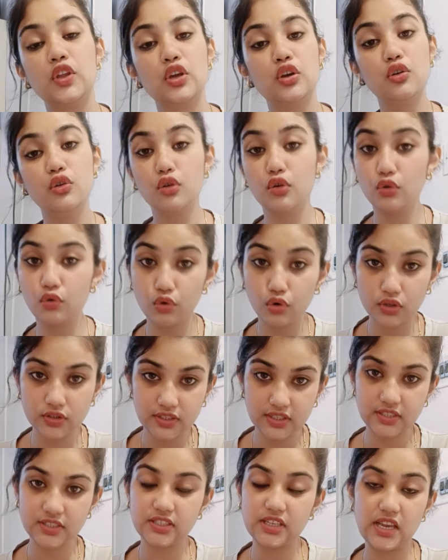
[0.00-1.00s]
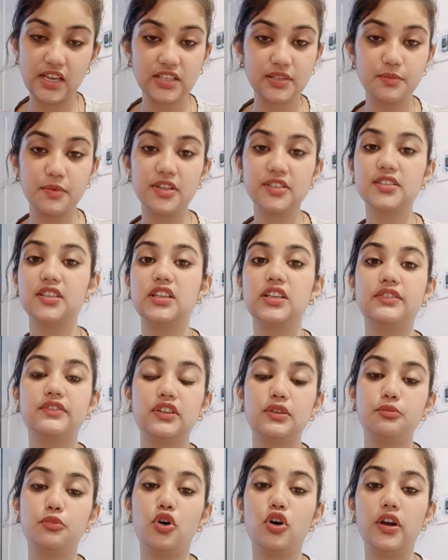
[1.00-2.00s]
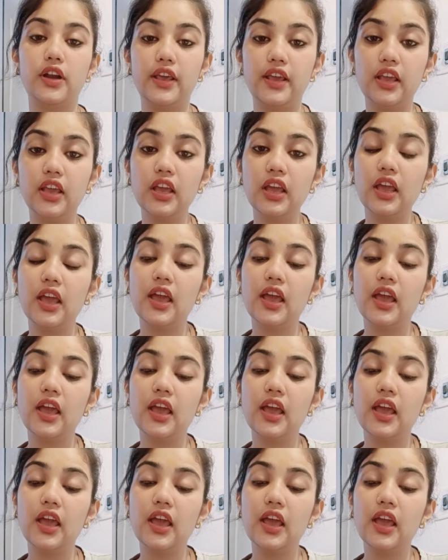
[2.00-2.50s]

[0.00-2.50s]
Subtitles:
glucose takes place in our body,